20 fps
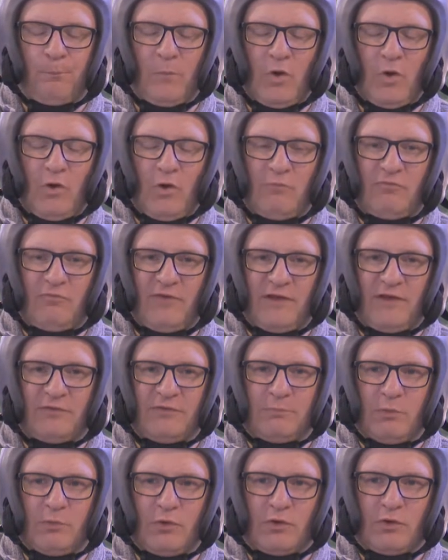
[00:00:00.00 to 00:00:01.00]
on
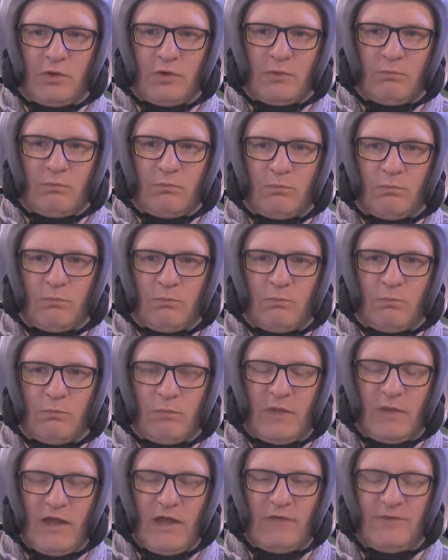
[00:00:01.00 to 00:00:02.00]
Facebook,
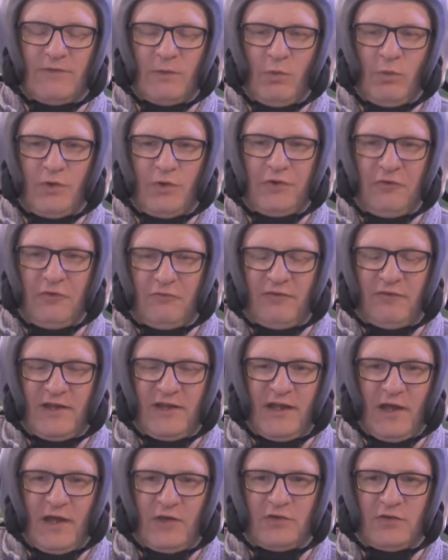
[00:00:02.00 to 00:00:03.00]
if you want your
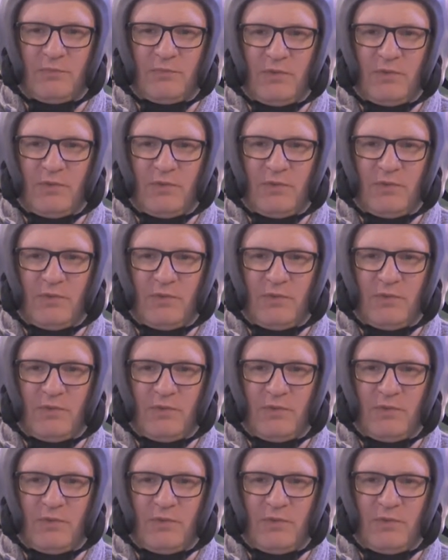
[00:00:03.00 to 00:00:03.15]
video to